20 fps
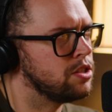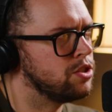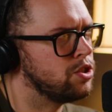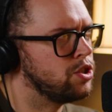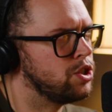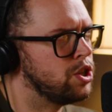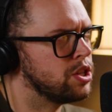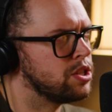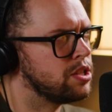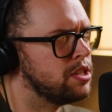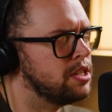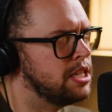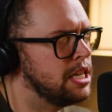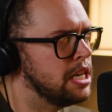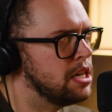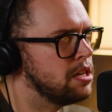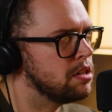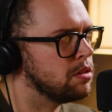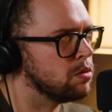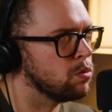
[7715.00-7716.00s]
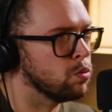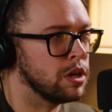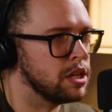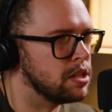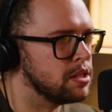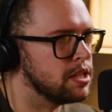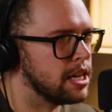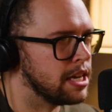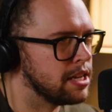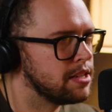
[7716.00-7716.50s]
just didn't
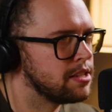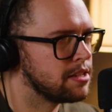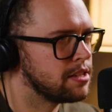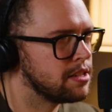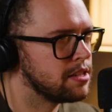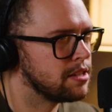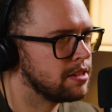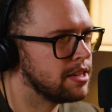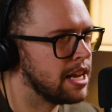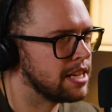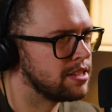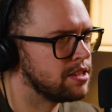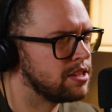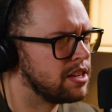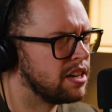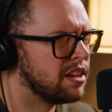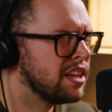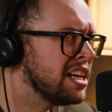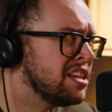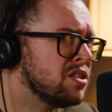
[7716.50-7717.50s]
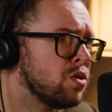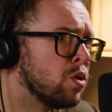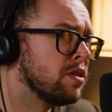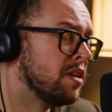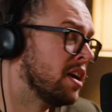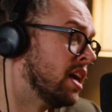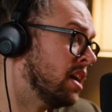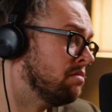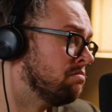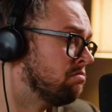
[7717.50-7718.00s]
resist necessarily, and nor
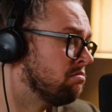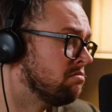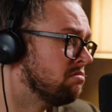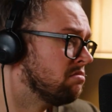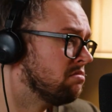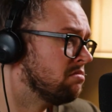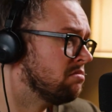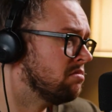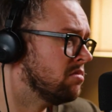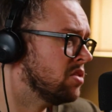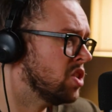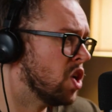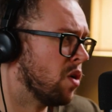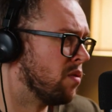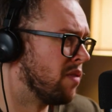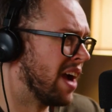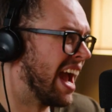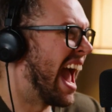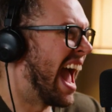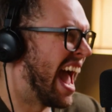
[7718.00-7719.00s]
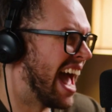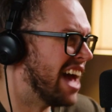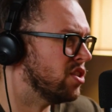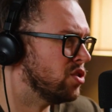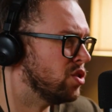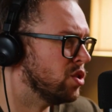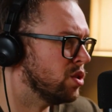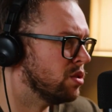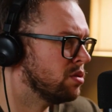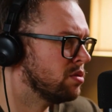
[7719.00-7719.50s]
that I know if I had
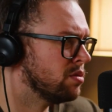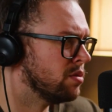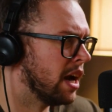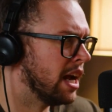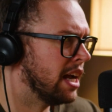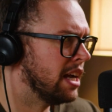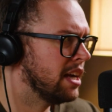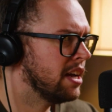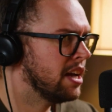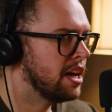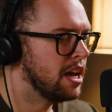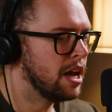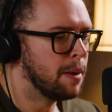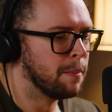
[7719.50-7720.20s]
to, right? Sure.